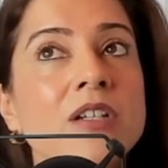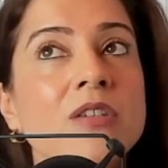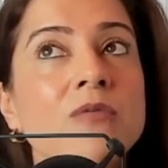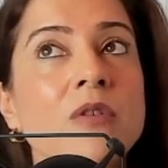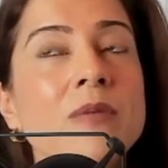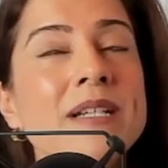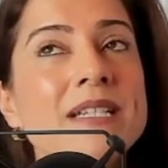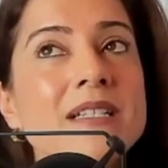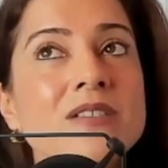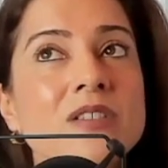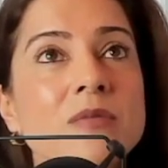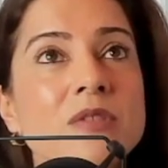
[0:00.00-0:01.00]
what we
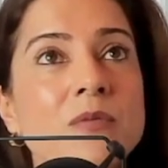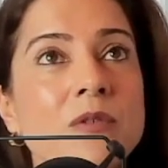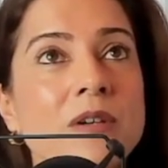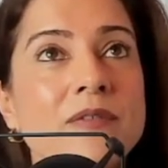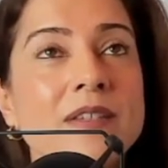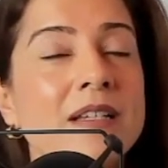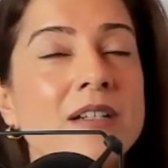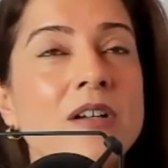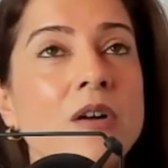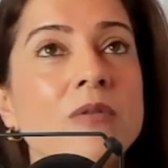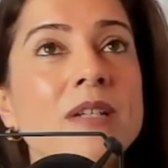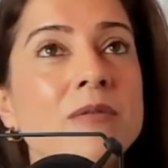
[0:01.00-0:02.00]
did so much more even than
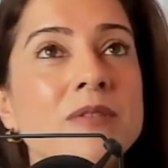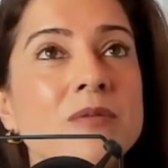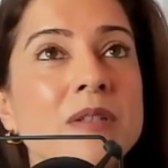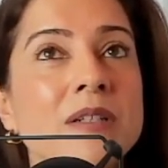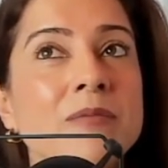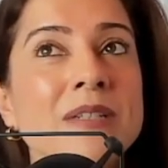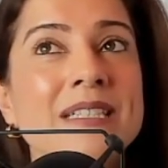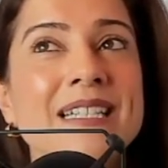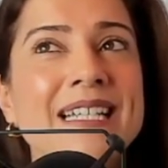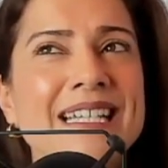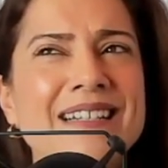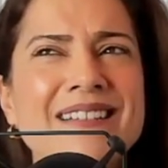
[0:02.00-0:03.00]
coding was we
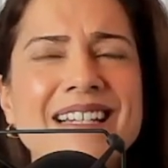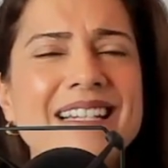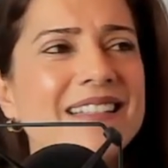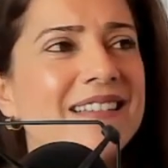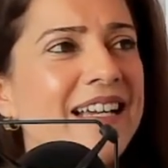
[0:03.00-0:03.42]
did healing.